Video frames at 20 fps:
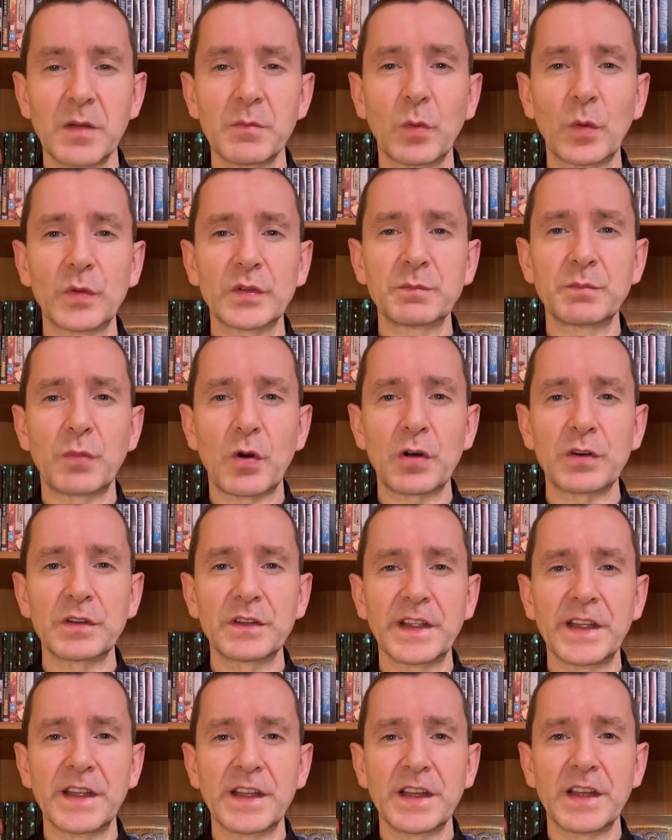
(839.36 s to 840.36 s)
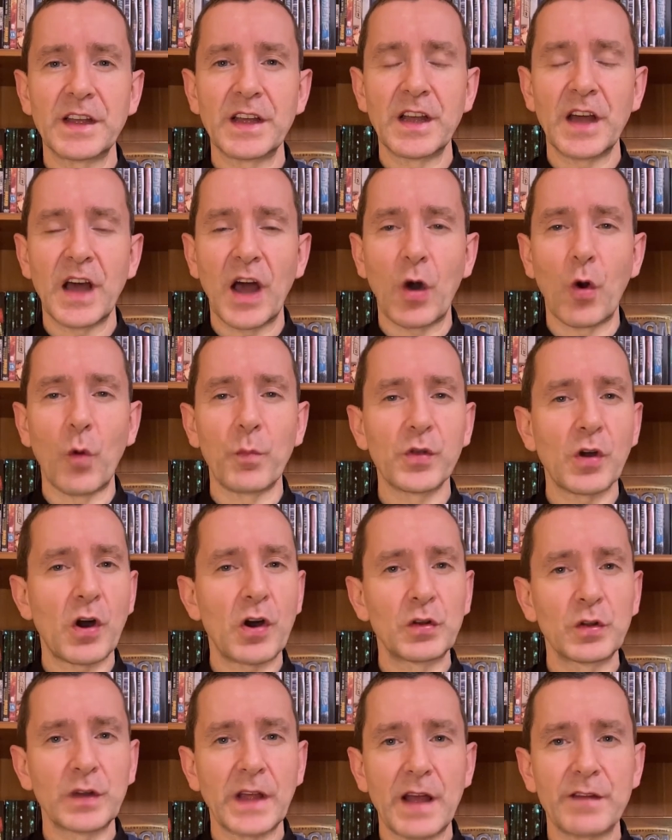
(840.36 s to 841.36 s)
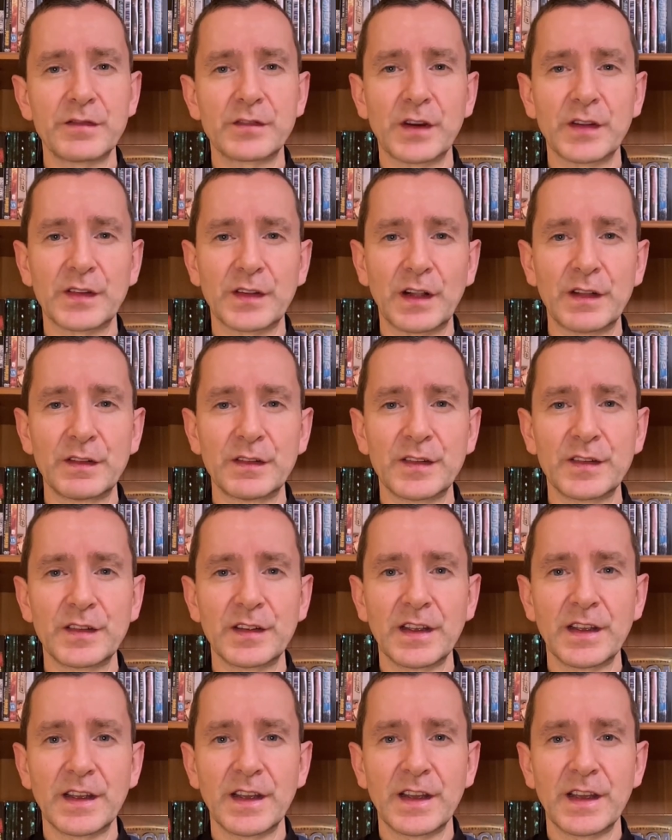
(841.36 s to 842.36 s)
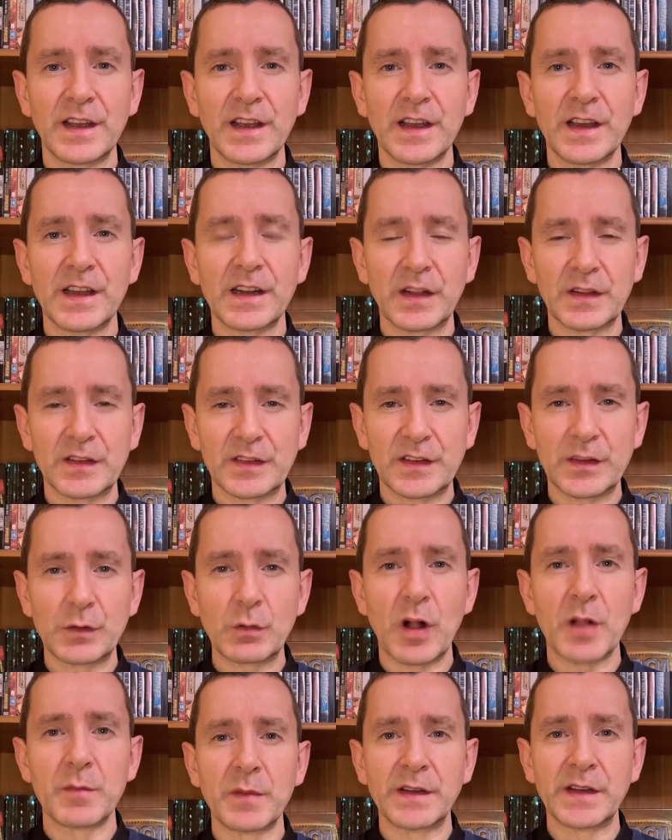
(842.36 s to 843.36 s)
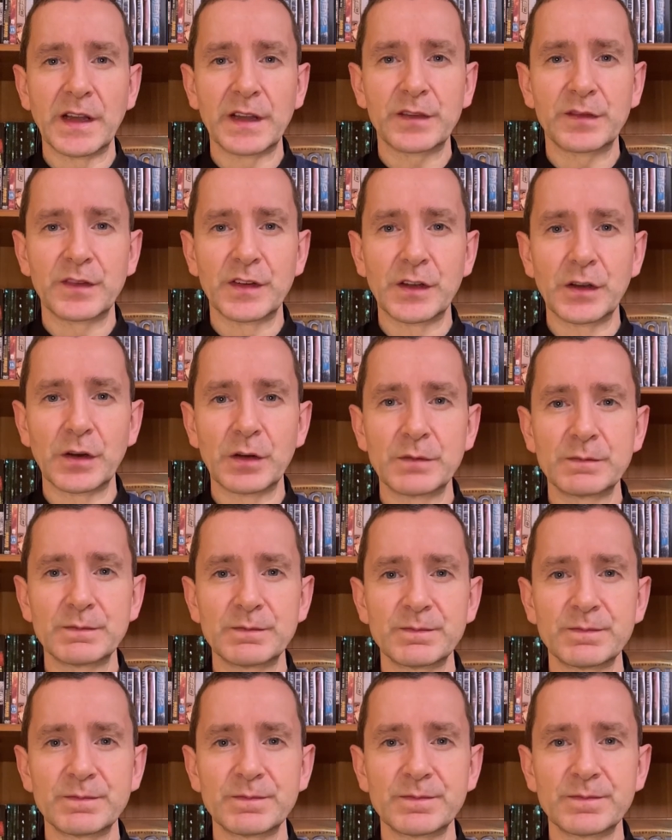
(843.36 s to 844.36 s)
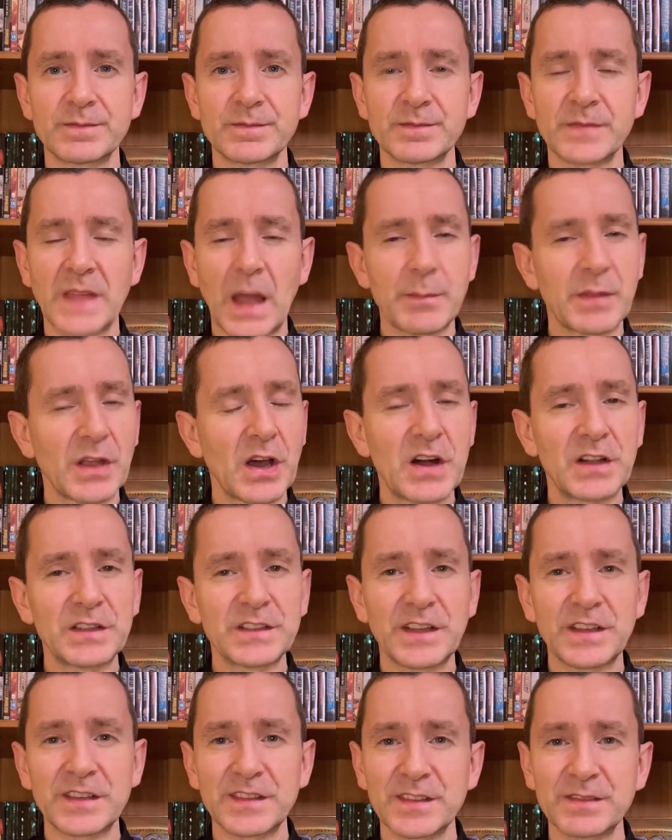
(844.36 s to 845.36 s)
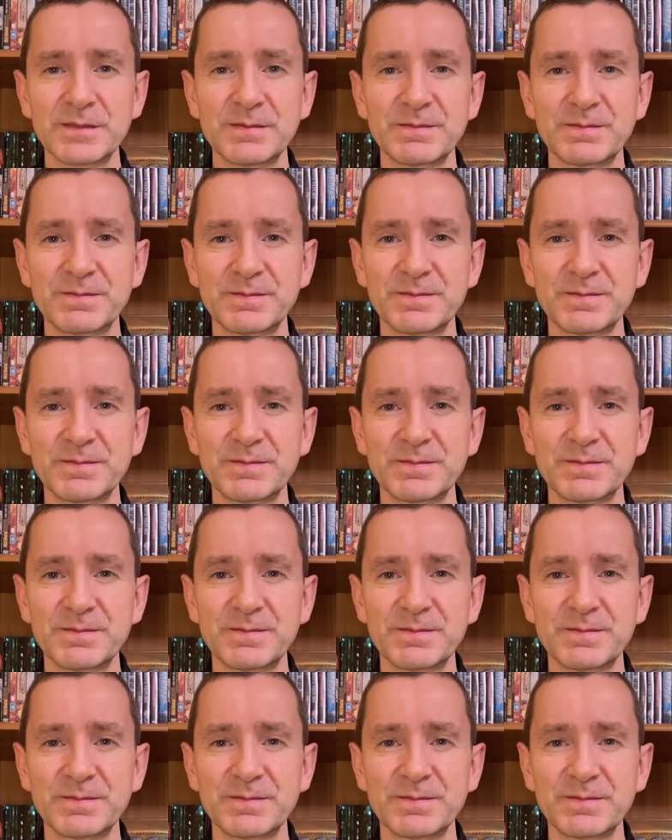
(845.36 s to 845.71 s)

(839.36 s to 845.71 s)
Most importantly, I hope you all look after yourselves, and I'll see you my next video. Happy holidays!